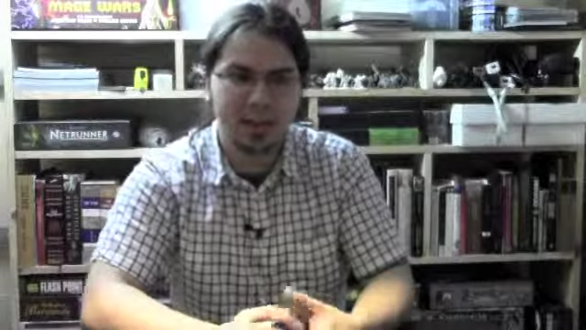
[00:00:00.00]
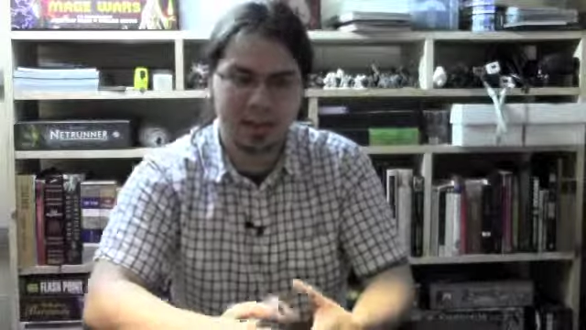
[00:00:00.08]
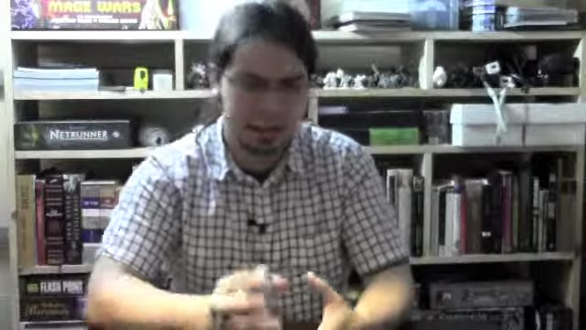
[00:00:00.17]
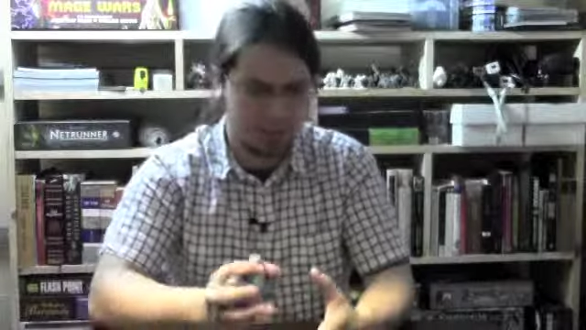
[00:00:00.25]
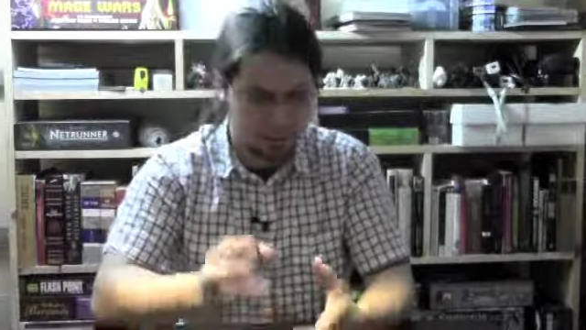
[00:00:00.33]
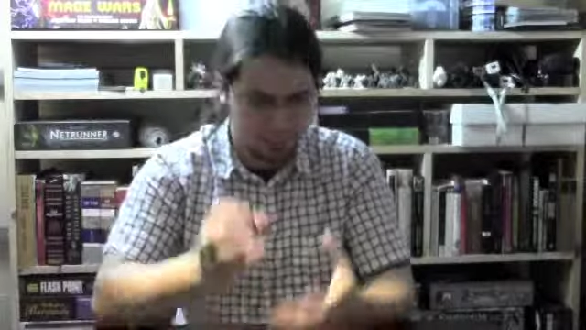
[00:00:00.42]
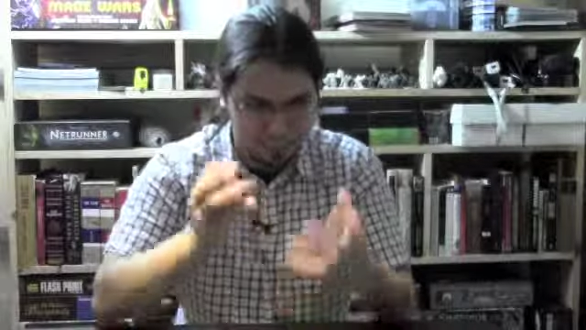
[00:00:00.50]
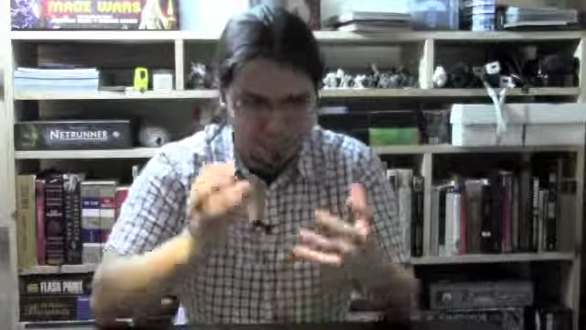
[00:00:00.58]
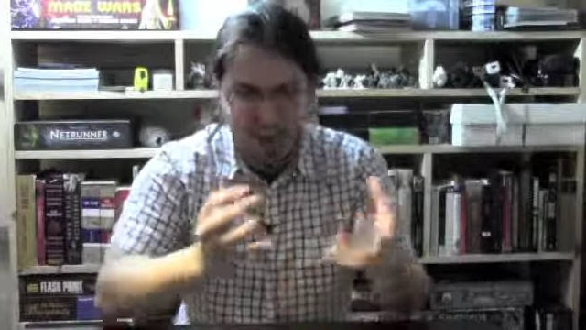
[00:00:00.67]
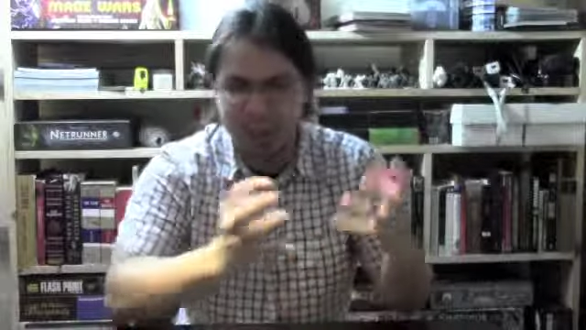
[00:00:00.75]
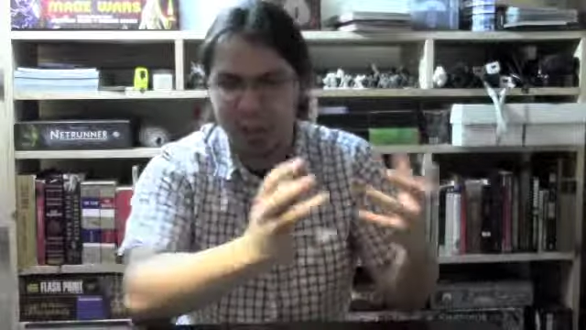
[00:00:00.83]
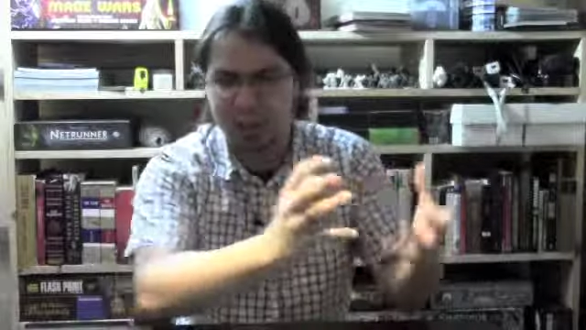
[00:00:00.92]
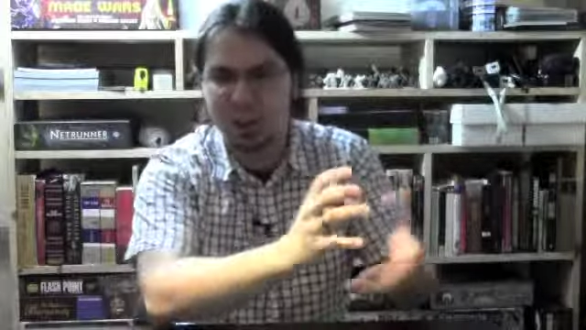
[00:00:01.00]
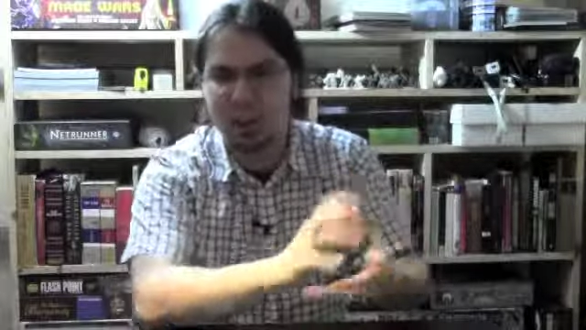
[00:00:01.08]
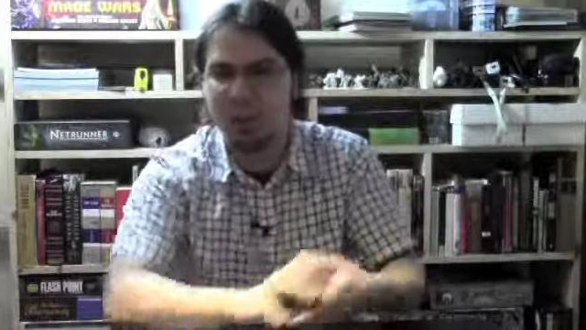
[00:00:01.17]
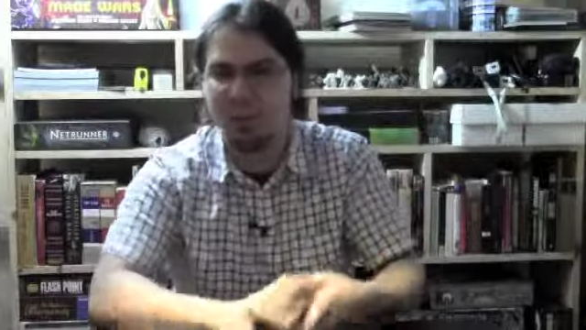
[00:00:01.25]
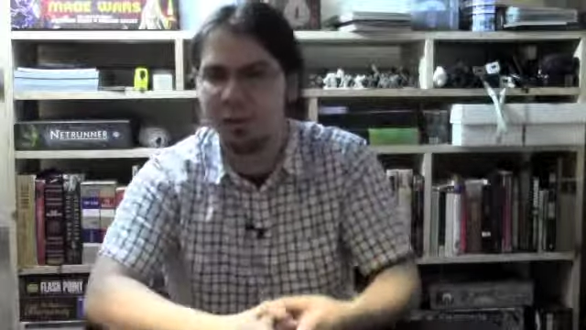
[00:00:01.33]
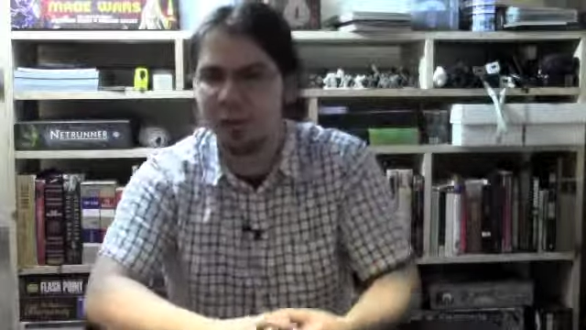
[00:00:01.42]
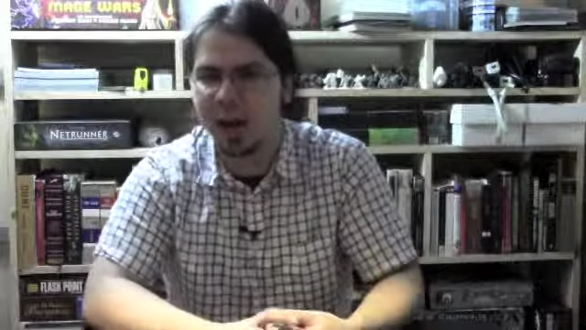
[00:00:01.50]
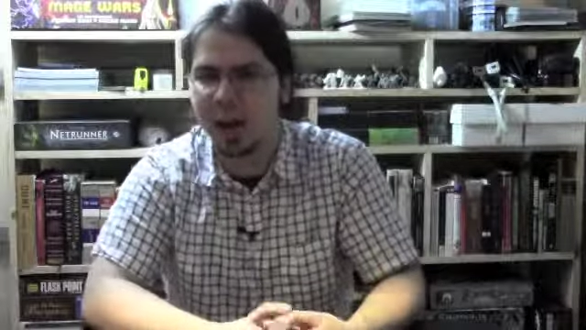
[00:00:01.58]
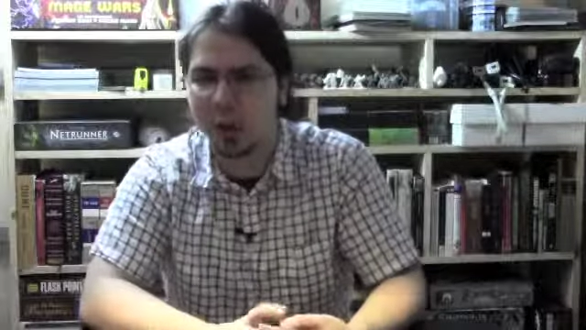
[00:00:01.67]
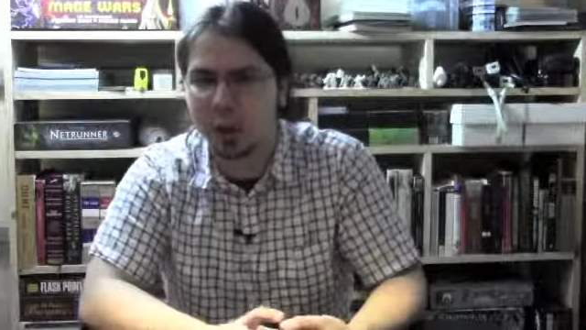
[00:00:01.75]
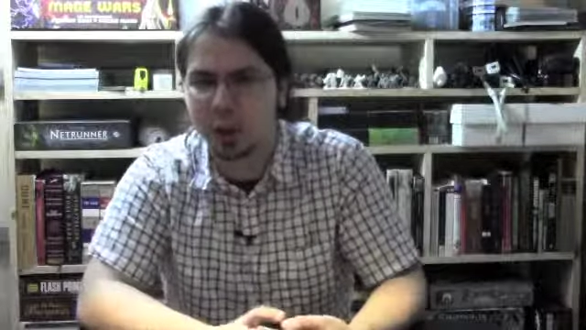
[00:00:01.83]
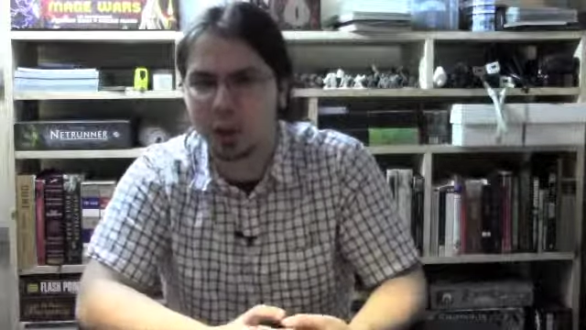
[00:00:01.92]
the majesty of your
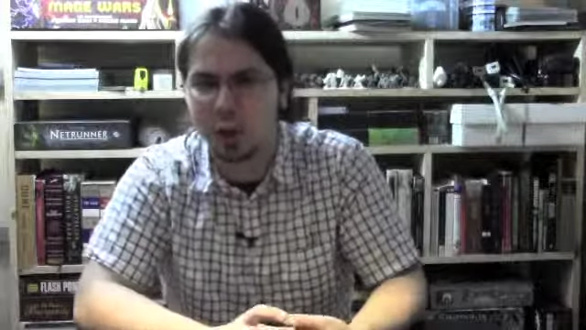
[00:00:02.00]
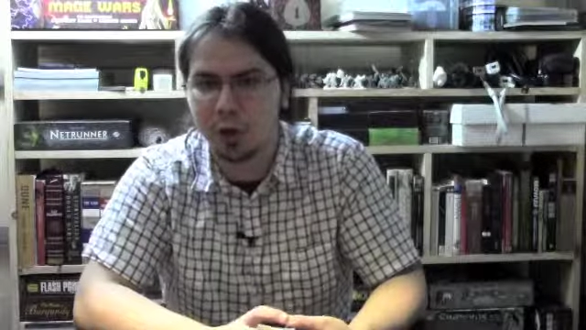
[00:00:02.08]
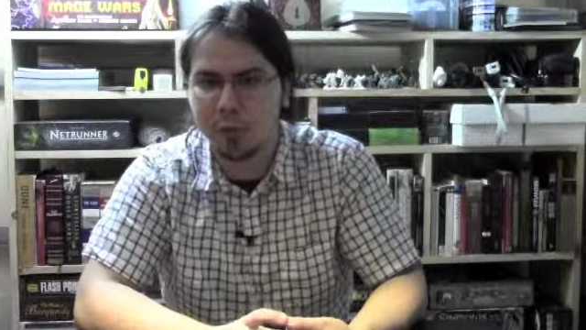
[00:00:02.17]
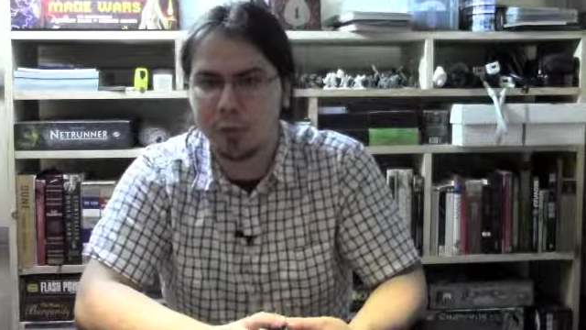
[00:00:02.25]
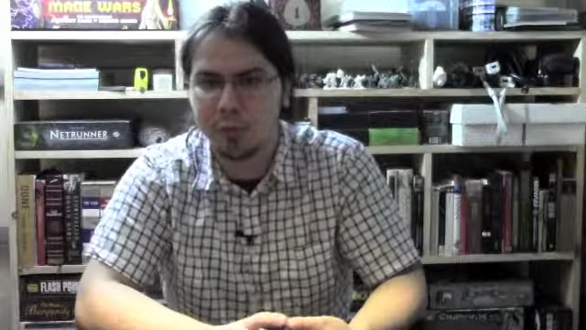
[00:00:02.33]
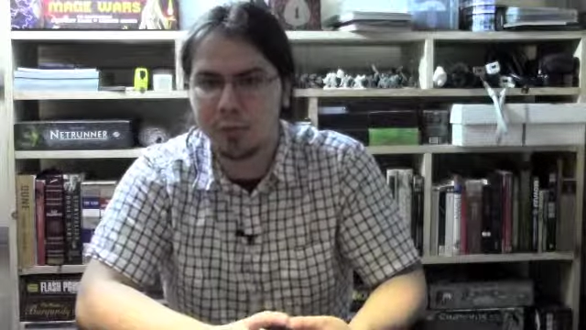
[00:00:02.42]
fireworks show?